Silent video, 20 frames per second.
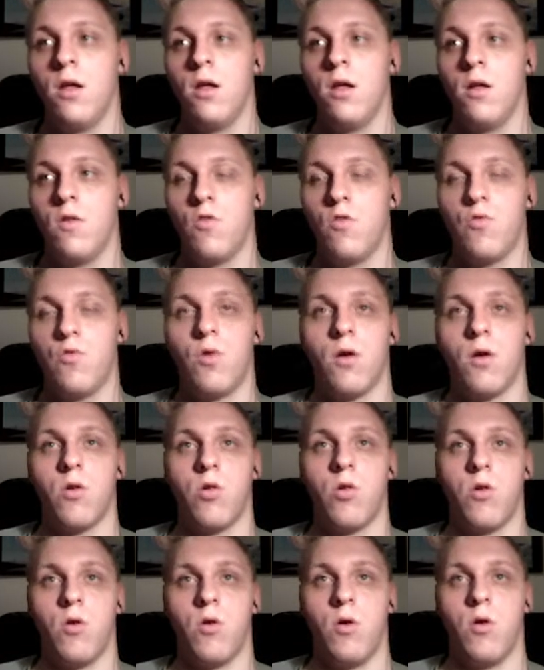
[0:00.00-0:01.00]

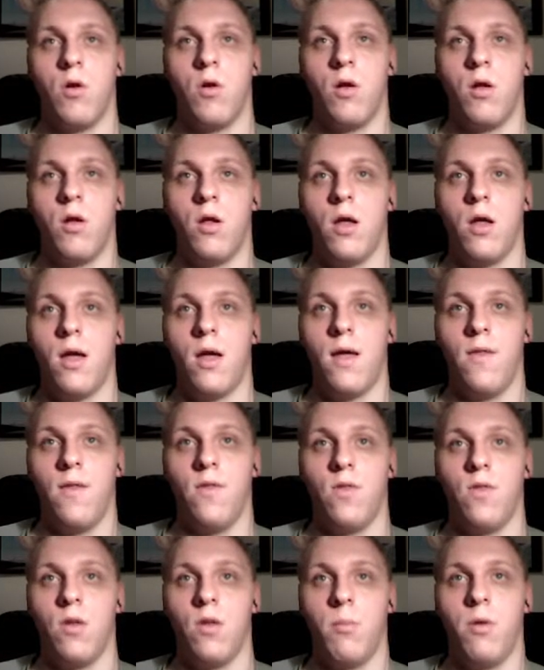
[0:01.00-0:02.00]
structure
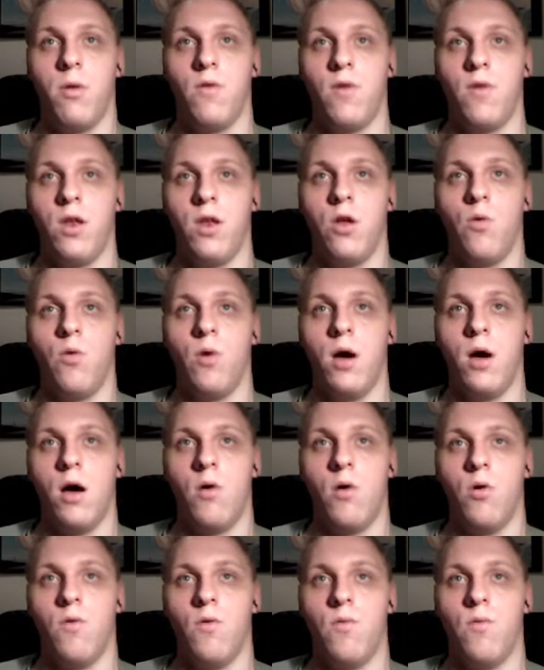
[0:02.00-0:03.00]
and a bit of a
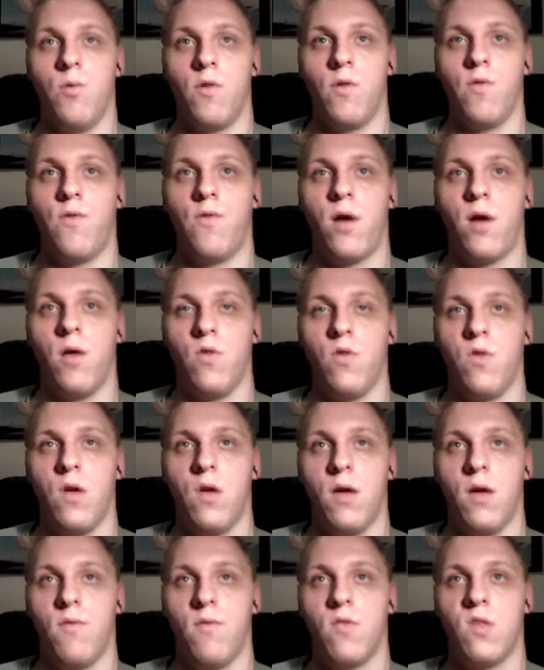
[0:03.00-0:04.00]
know-how of what files you
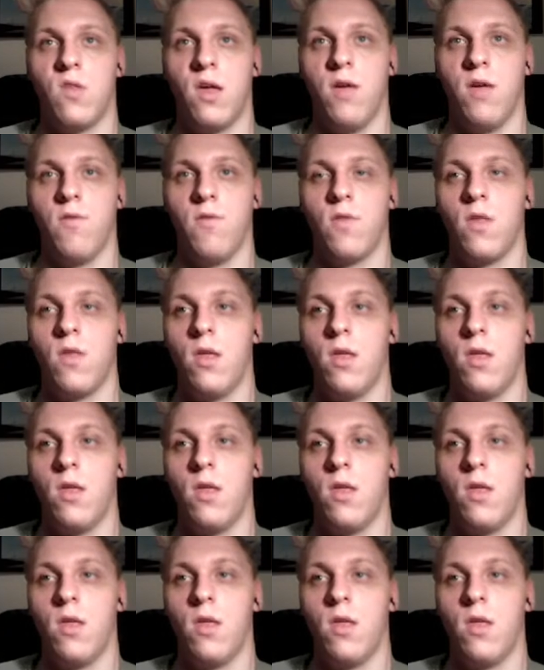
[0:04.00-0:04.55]
have saved.